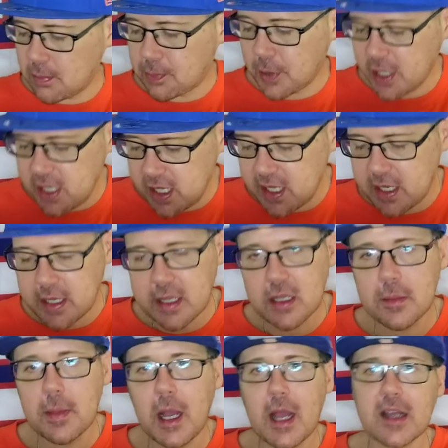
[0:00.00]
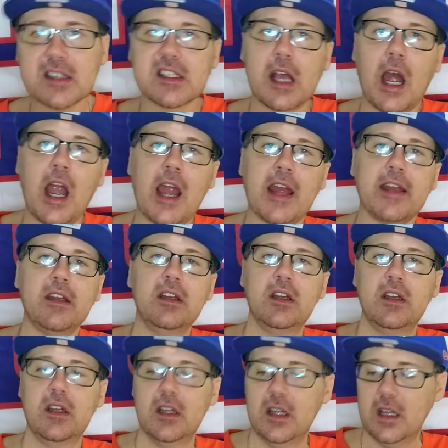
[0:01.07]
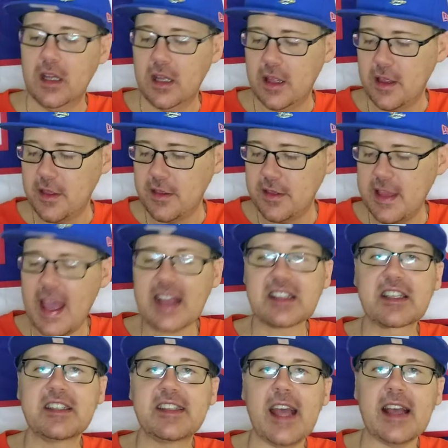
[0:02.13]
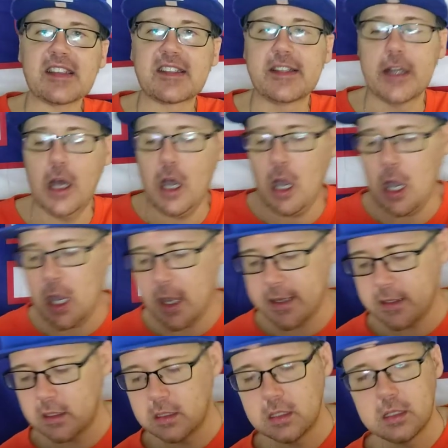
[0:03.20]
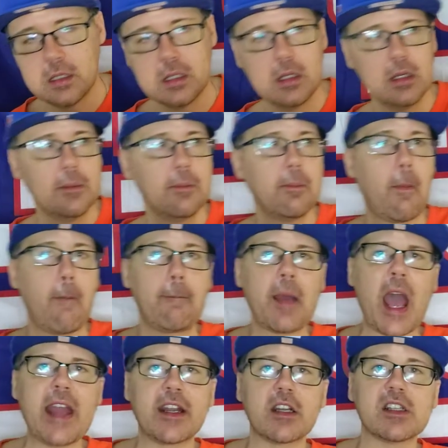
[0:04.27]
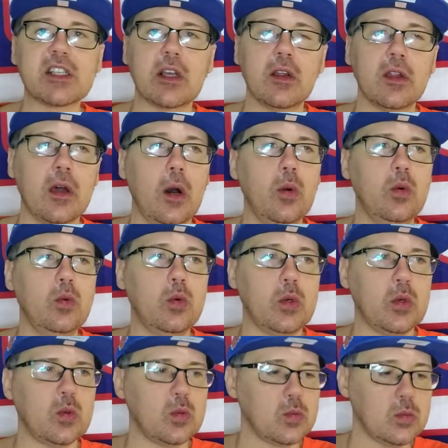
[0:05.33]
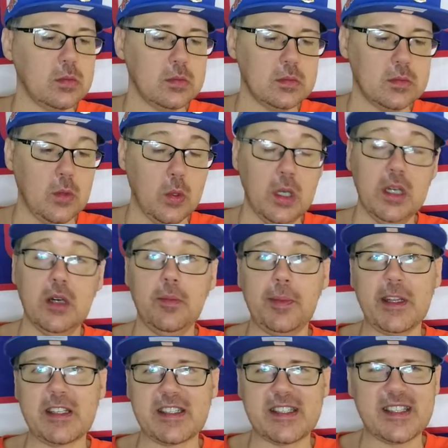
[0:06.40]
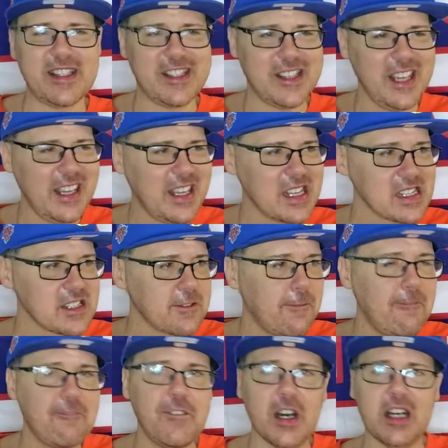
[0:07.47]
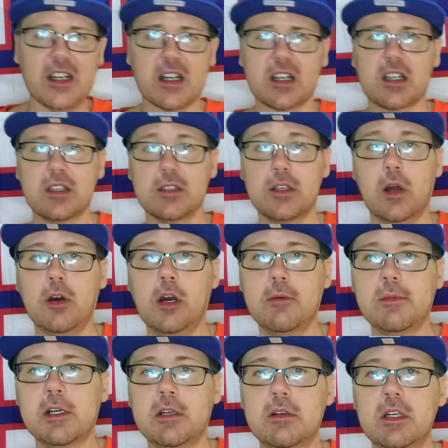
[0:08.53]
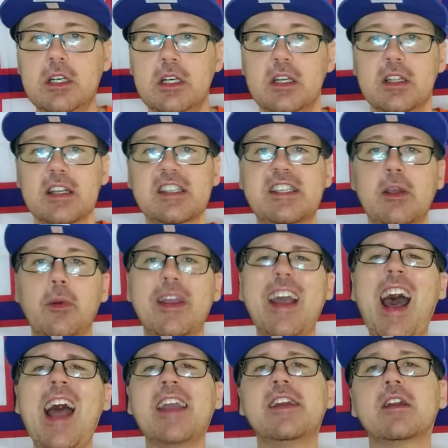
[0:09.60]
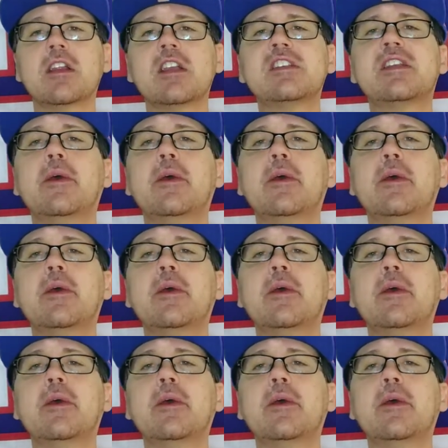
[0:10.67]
Pretty good box. Alright. Next contestant on. Bangers on. Ooh. Well, it's thick as fuck. No homo. Let's see what we got here.